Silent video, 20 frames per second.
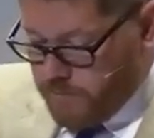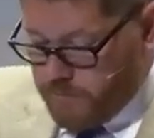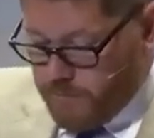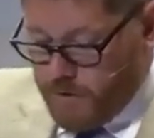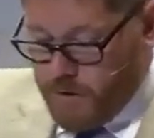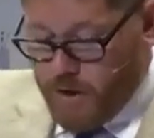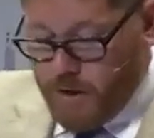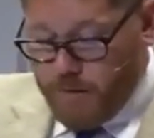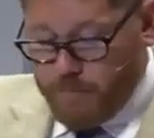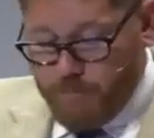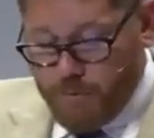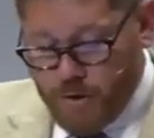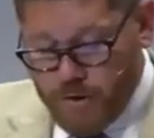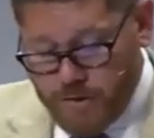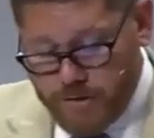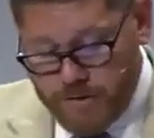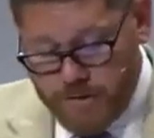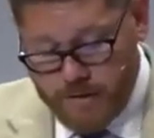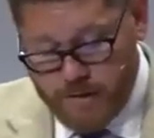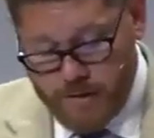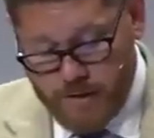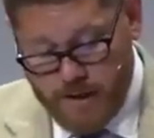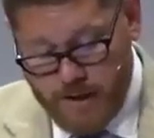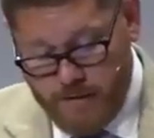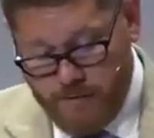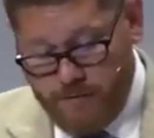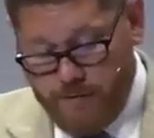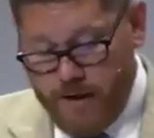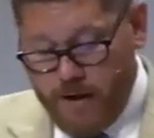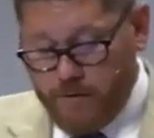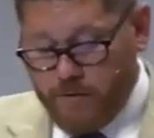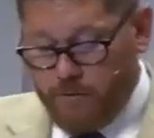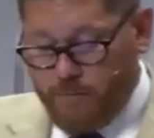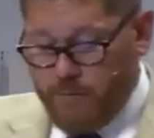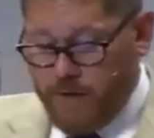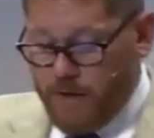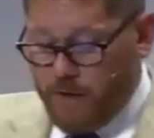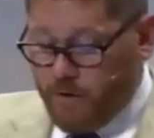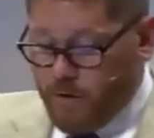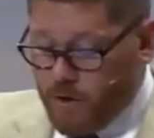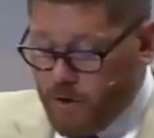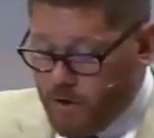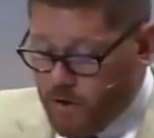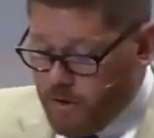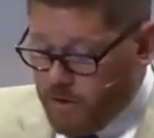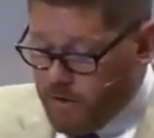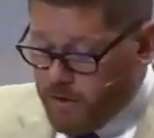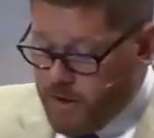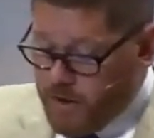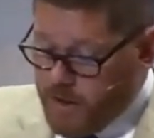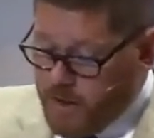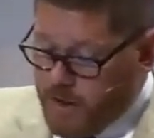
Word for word: young person they found to be a girl.